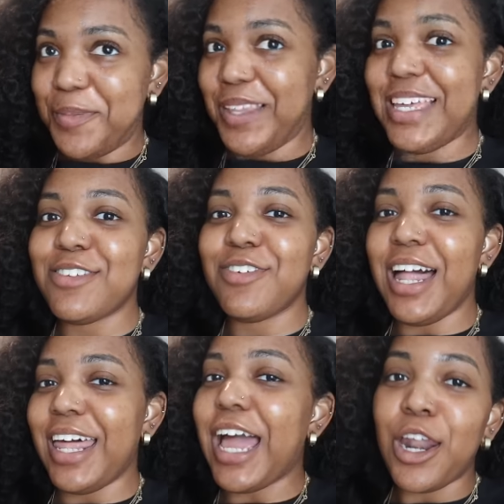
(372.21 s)
it's
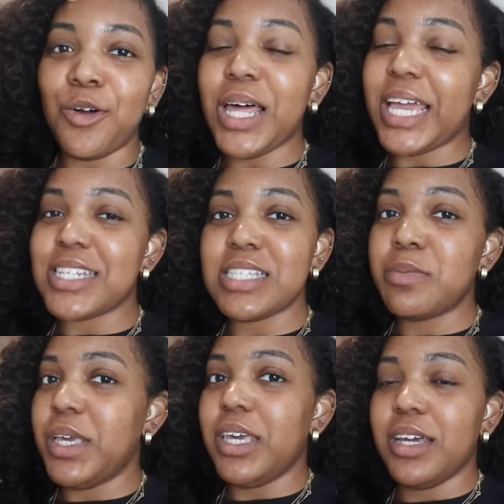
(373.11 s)
like, I don't like to
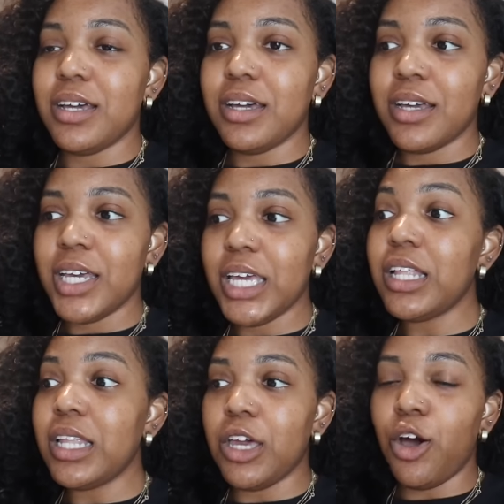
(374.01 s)
speak
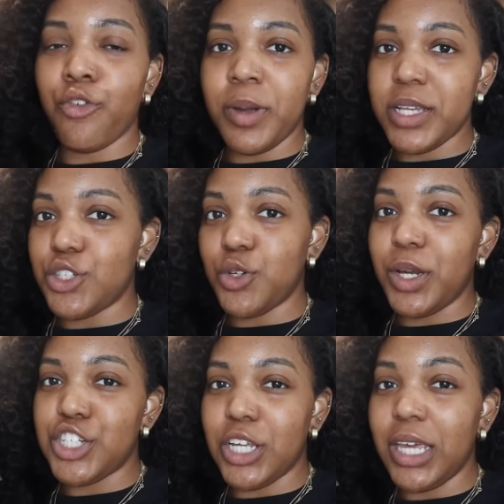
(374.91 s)
illy over my
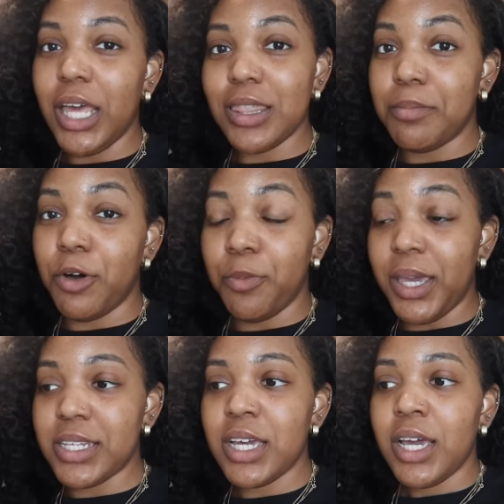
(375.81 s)
situation in the
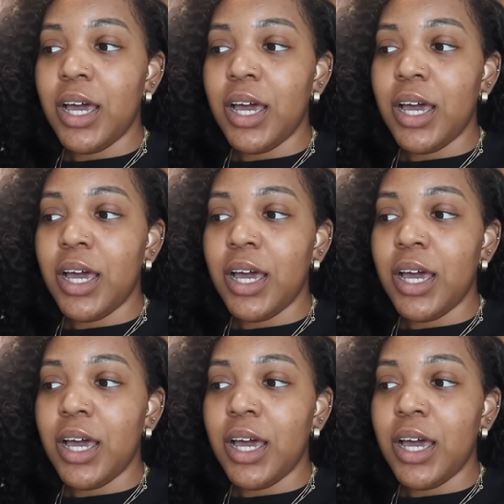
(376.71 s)
moment.